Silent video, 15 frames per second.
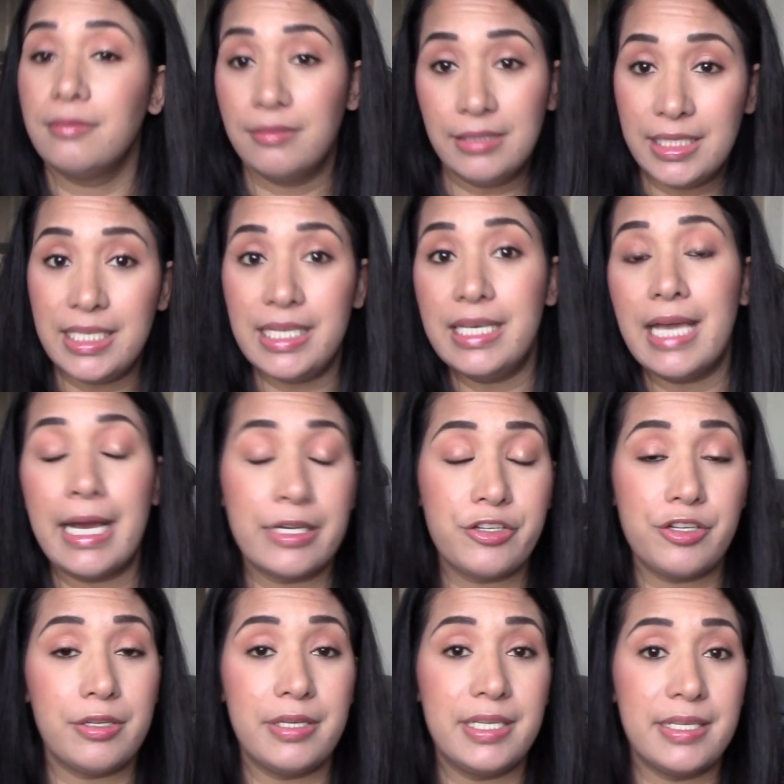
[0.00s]
he
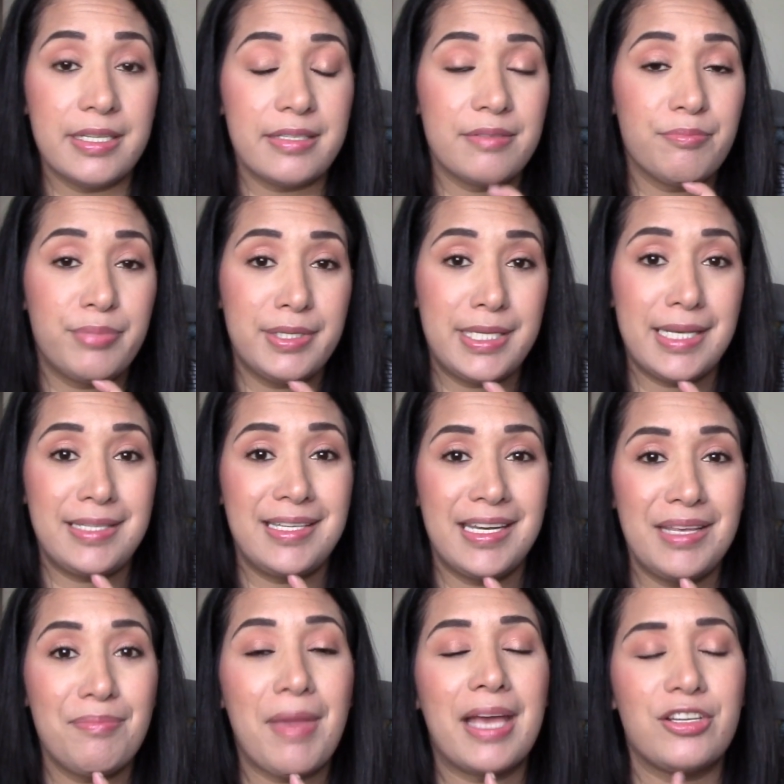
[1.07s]
actually doesn't possess
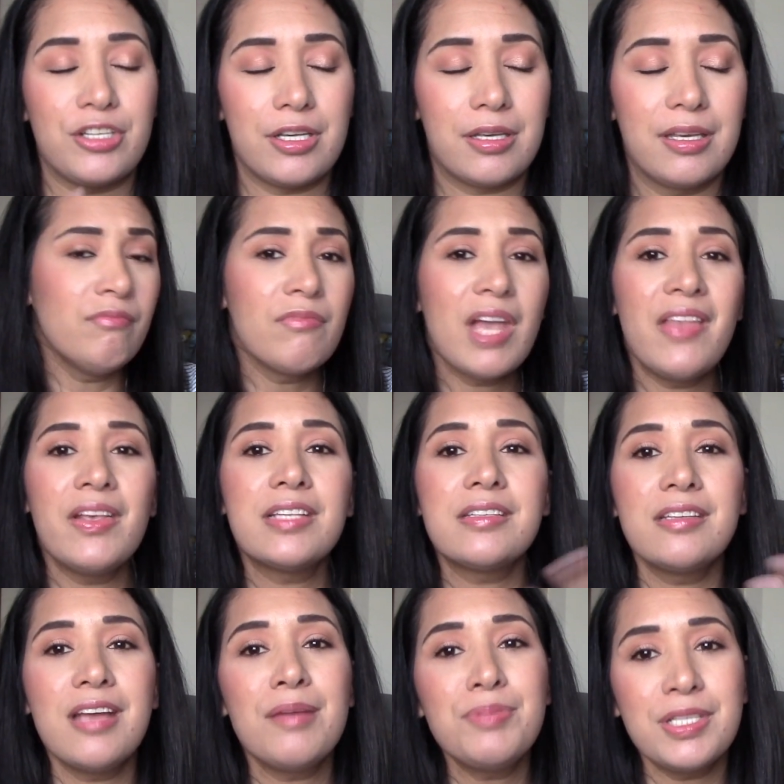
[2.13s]
any magic. And that
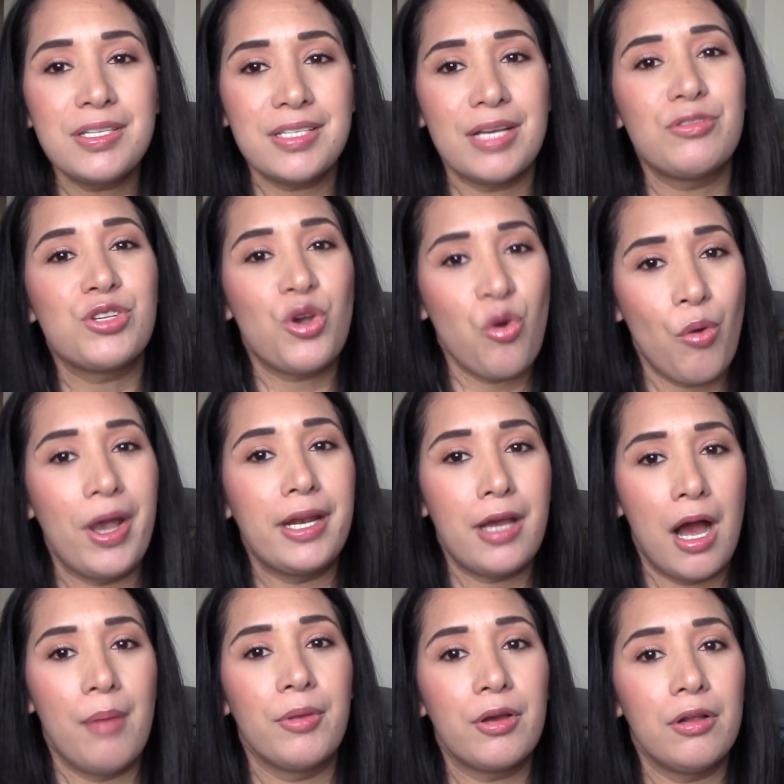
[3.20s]
synopsis sounds quite
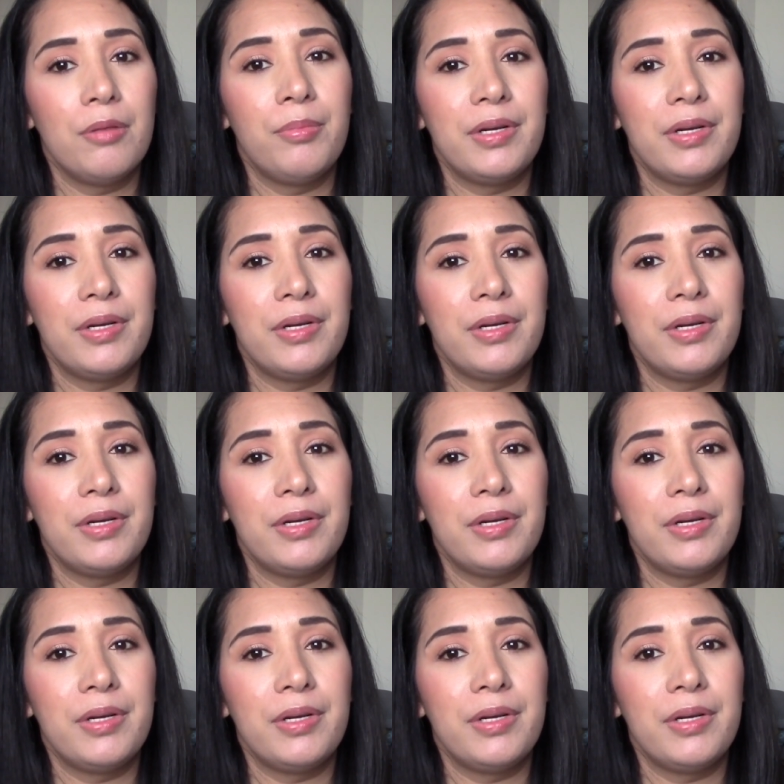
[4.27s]
comical, but